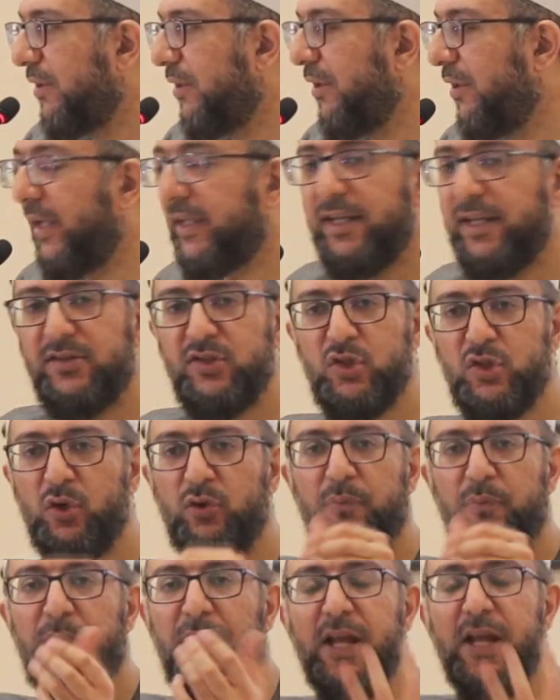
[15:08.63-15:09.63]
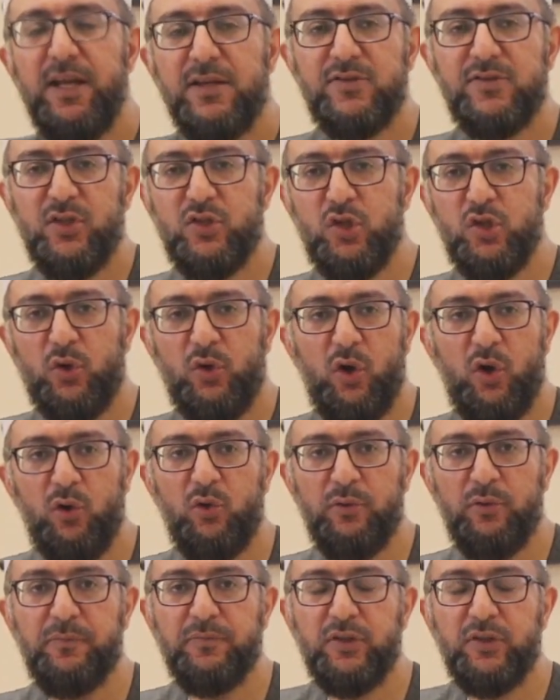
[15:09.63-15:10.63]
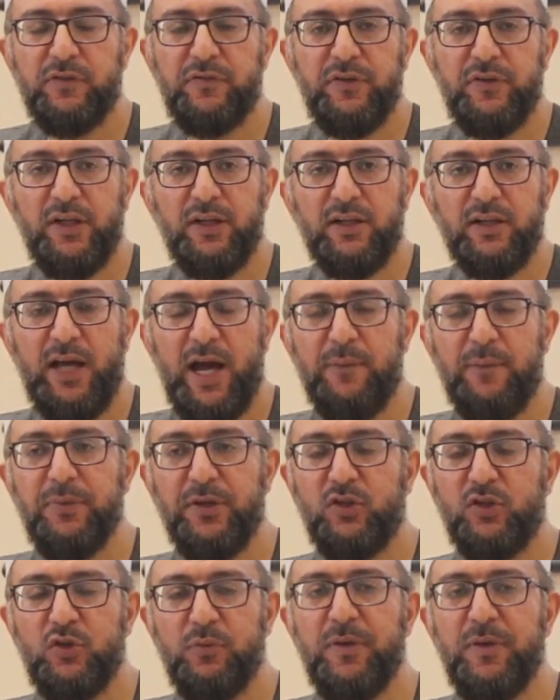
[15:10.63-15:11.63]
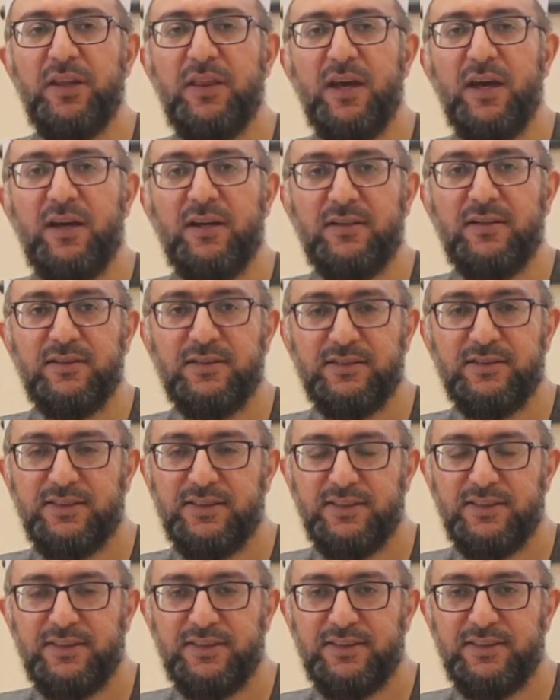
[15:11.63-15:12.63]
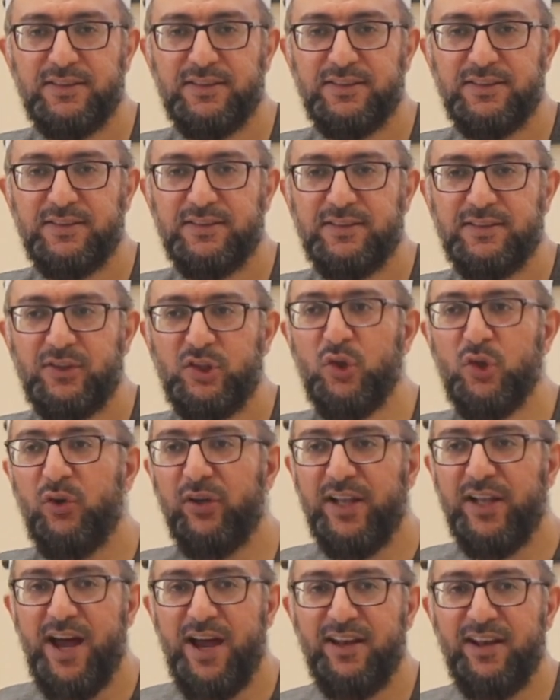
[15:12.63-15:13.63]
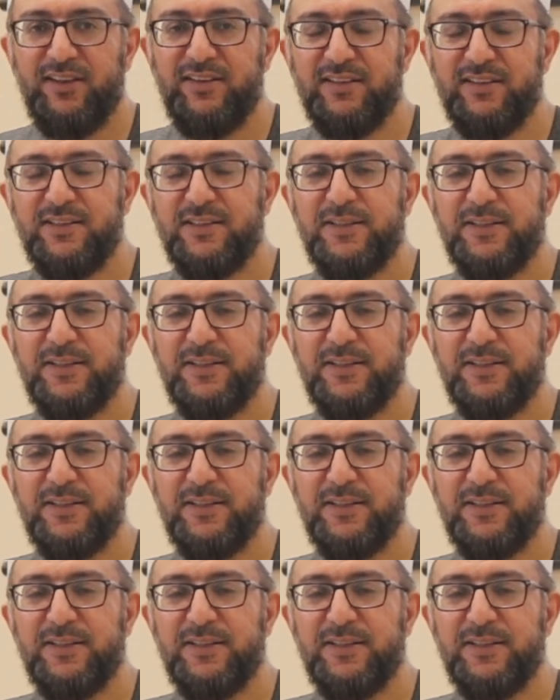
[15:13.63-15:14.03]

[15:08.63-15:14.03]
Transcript: Like it's your place, it's your home, you feel happy to be there. Your land.